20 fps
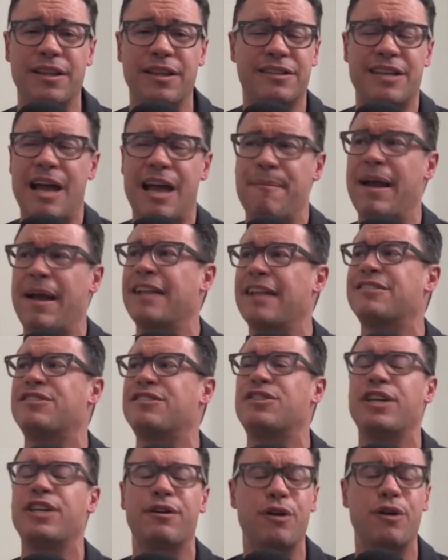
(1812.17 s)
At the time, I had
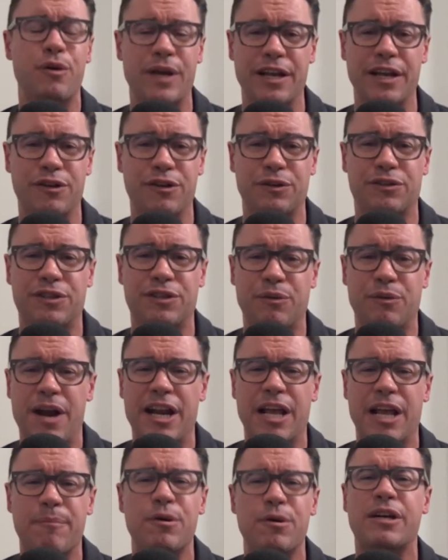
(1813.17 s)
zero interest in
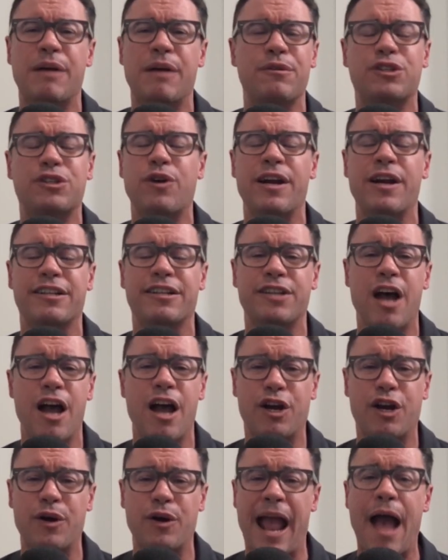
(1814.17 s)
writing a book. I was trying to
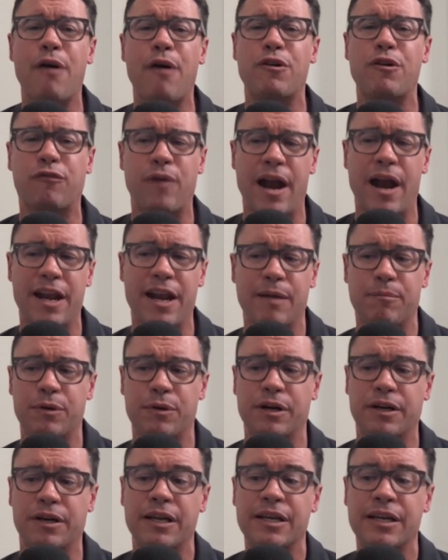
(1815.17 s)
talk her out of writing a
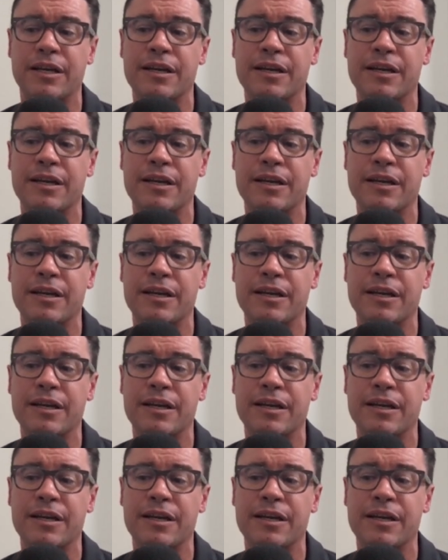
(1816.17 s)
book.